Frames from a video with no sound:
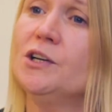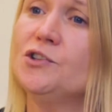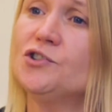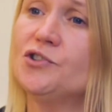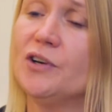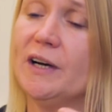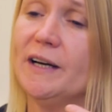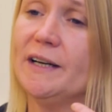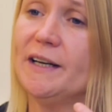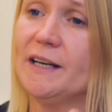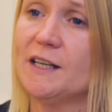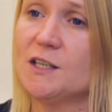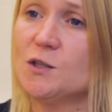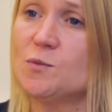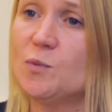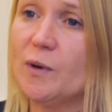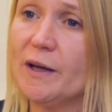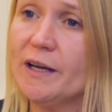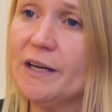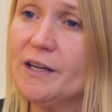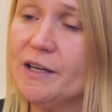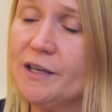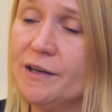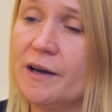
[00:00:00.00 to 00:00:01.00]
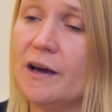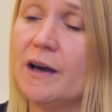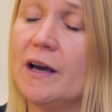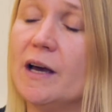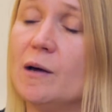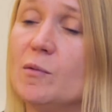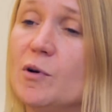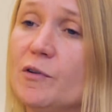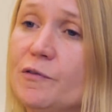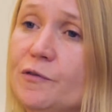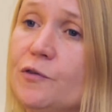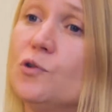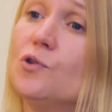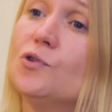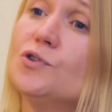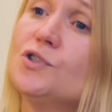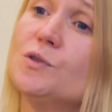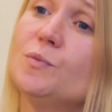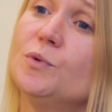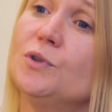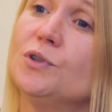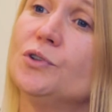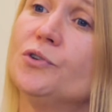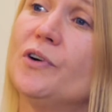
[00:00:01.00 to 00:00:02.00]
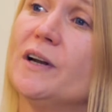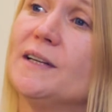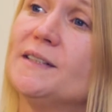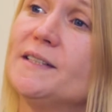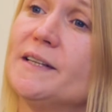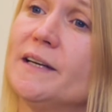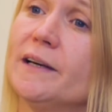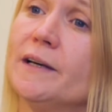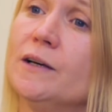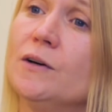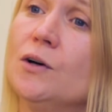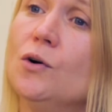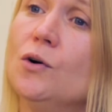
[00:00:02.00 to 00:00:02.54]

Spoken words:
try and explain affordable credit,